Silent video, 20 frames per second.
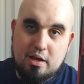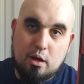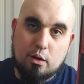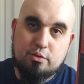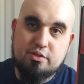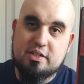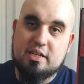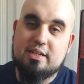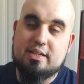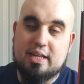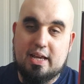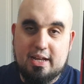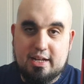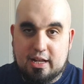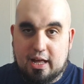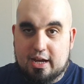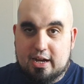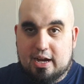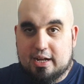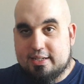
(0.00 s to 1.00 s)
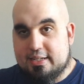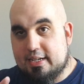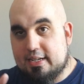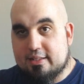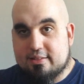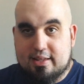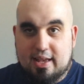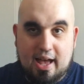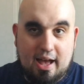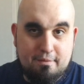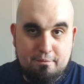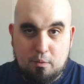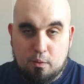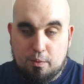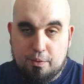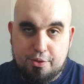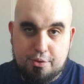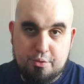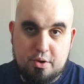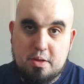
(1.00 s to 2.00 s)
OCD, like I needed to have
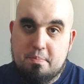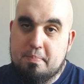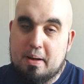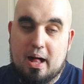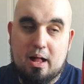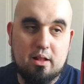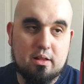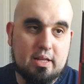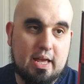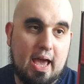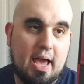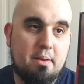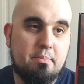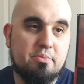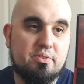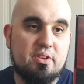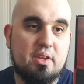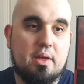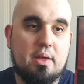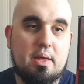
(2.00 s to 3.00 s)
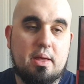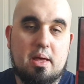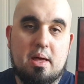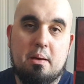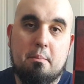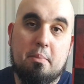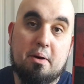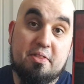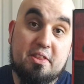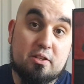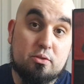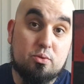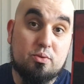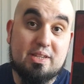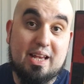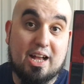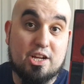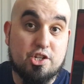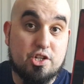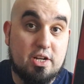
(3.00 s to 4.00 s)
all 3 PAL games. But this was
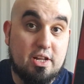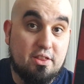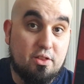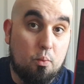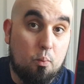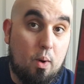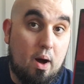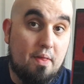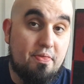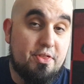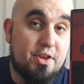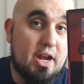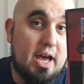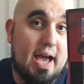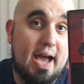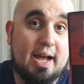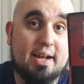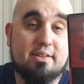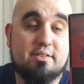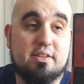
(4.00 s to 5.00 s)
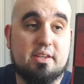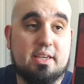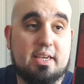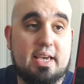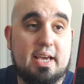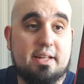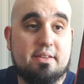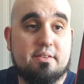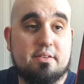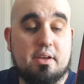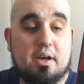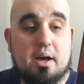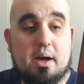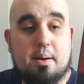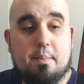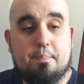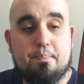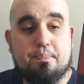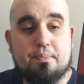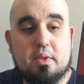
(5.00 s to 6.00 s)
actually the one that I had as a kid,
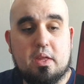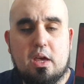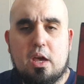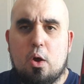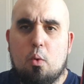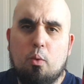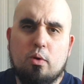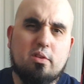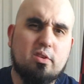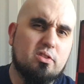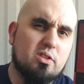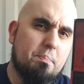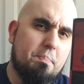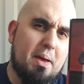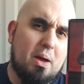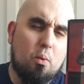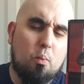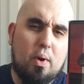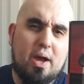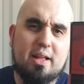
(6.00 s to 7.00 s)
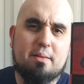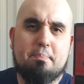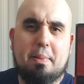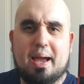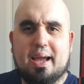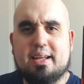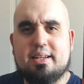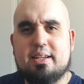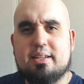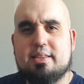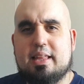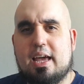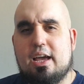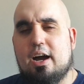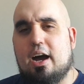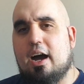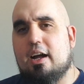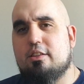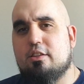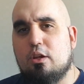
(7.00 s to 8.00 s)
which was a bit weird. Back in the day,
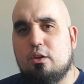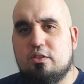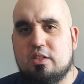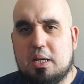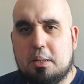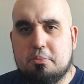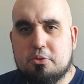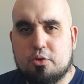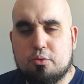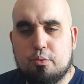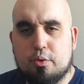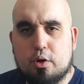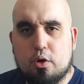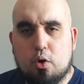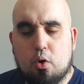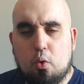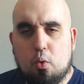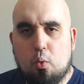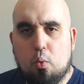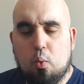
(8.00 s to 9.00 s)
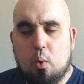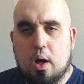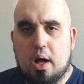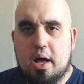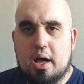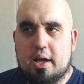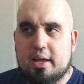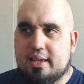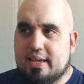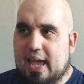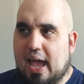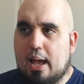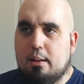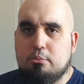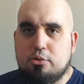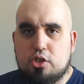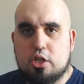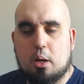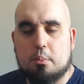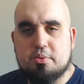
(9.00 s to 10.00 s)
I do seem to recall game
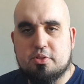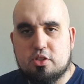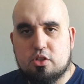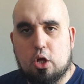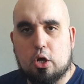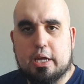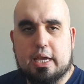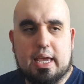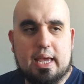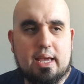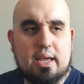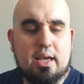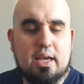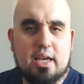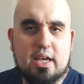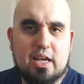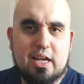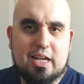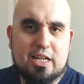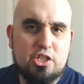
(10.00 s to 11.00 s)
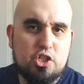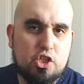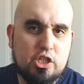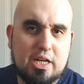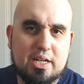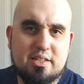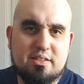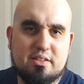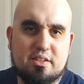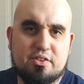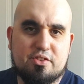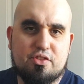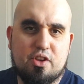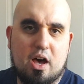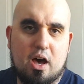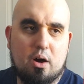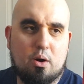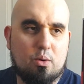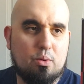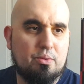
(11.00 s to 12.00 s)
shops stocking Genesis
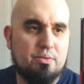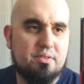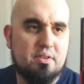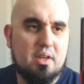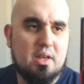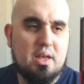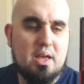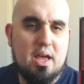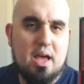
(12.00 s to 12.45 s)
titles.